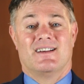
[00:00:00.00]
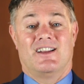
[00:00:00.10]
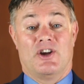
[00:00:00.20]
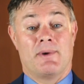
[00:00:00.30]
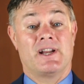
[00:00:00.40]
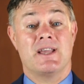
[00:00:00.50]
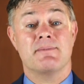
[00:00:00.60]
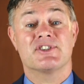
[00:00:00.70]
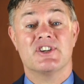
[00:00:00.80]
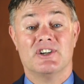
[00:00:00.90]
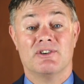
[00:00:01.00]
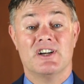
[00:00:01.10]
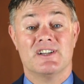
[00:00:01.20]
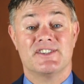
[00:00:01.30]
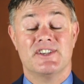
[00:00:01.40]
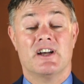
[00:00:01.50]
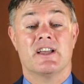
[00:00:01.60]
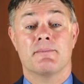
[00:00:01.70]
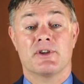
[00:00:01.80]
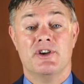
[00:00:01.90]
Hello, my name is Karl Hartey. I
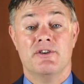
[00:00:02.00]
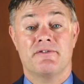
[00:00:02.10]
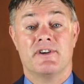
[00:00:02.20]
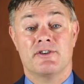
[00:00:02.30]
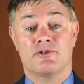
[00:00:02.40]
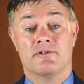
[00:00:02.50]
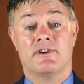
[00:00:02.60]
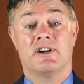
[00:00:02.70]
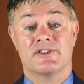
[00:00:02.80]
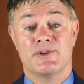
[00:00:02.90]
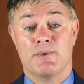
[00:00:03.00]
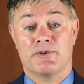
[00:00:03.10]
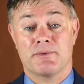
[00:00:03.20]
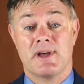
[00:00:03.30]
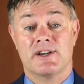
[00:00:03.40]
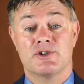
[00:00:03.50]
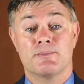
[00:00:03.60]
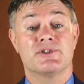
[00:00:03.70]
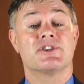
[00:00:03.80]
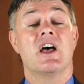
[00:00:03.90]
am the co-founder of Hartey Wealth
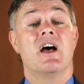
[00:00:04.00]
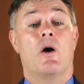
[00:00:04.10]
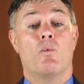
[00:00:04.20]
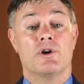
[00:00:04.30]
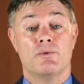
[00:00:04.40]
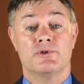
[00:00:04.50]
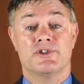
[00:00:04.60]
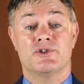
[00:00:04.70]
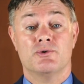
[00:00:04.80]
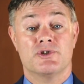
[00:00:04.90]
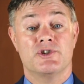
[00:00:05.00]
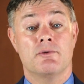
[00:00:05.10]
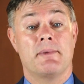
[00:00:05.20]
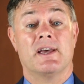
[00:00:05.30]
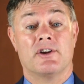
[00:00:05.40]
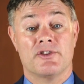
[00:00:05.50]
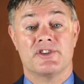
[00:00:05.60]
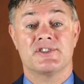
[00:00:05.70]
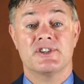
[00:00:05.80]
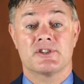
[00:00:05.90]
Management, and what I want to talk to you about are the
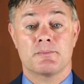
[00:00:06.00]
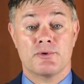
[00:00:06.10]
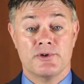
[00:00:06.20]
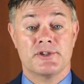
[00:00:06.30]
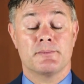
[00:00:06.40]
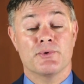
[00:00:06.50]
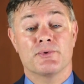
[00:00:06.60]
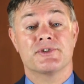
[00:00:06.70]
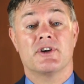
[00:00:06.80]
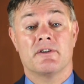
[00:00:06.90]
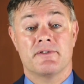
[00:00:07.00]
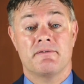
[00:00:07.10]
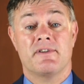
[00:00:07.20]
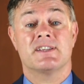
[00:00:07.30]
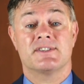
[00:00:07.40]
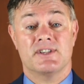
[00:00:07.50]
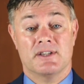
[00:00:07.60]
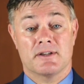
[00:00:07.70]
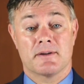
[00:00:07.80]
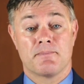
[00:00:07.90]
6 principles of investing.